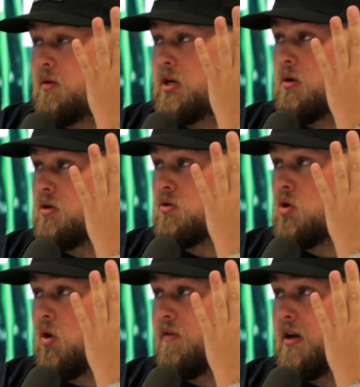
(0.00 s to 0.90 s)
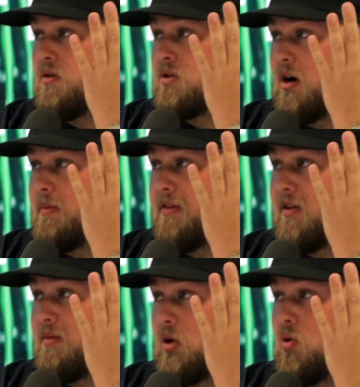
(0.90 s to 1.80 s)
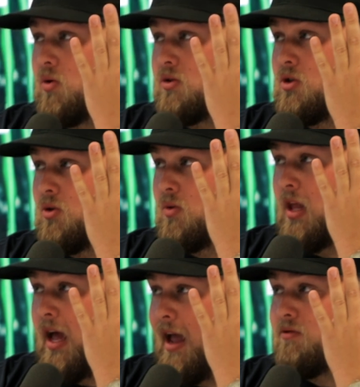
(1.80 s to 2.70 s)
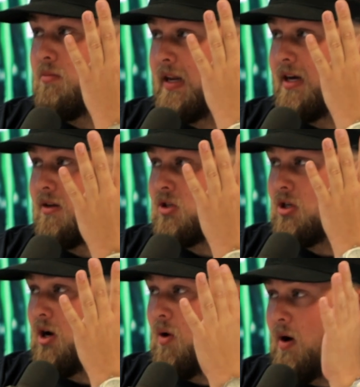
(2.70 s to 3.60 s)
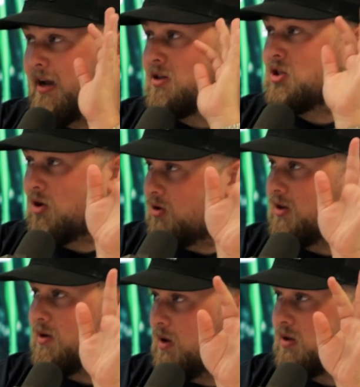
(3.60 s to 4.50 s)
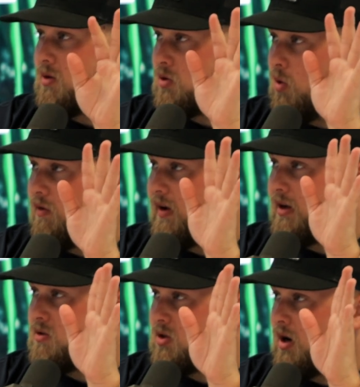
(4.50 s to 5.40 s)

we know what those core values are, but I think it'd be cool to let everybody else know externally what those core values